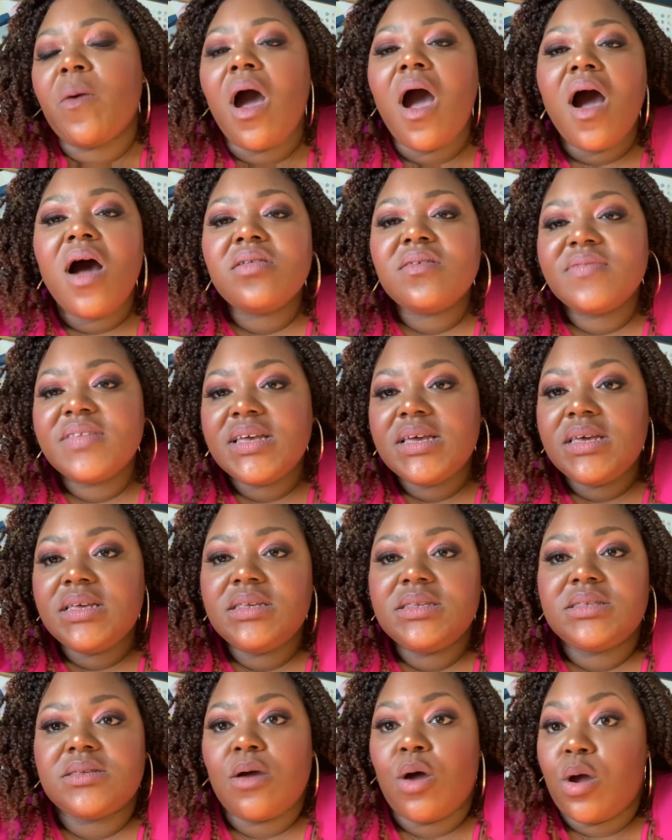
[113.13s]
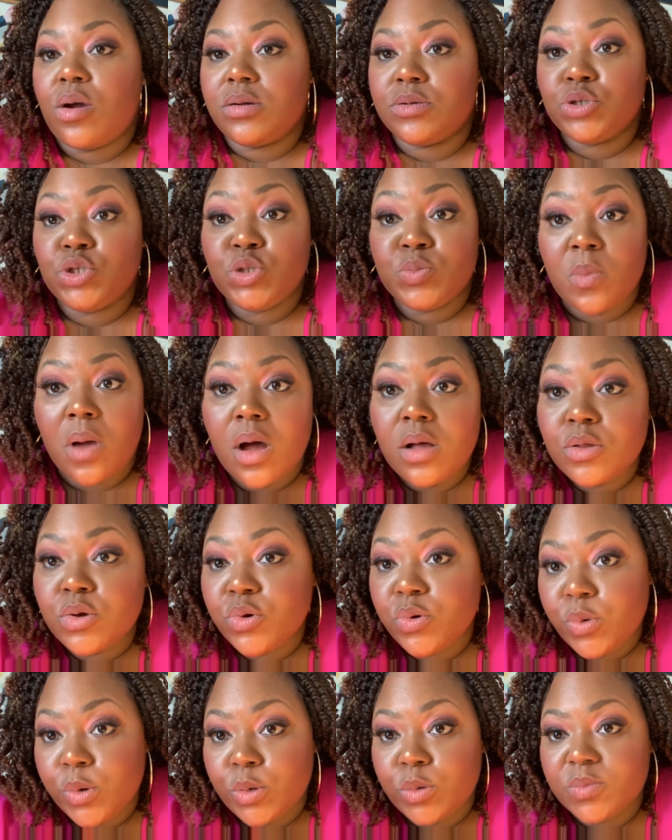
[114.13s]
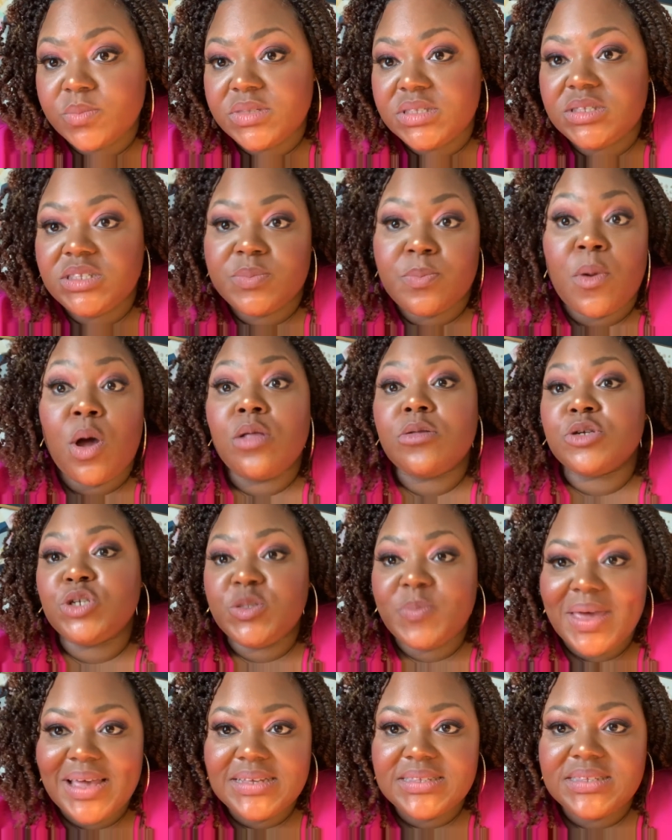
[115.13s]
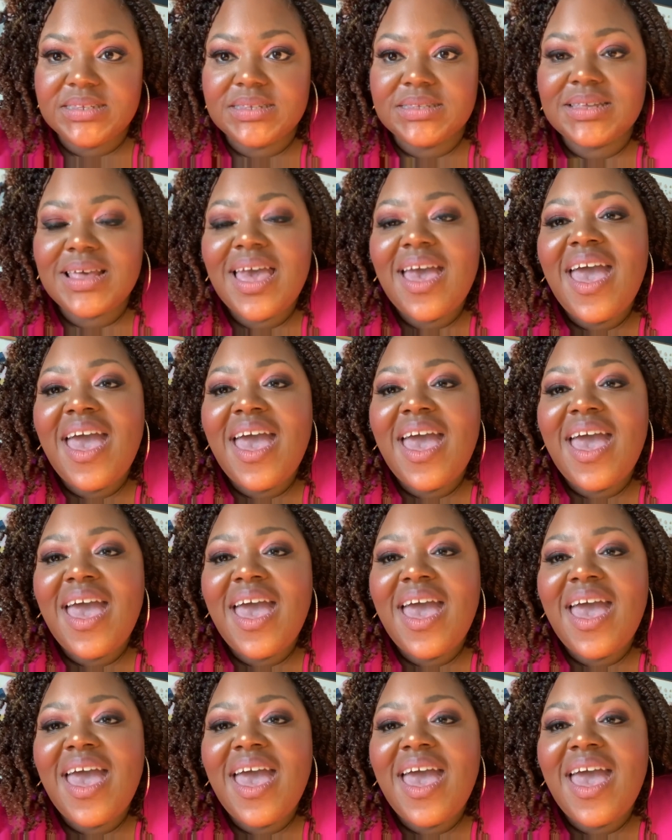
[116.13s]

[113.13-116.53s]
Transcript: All of these are smaller rooms, smaller spaces.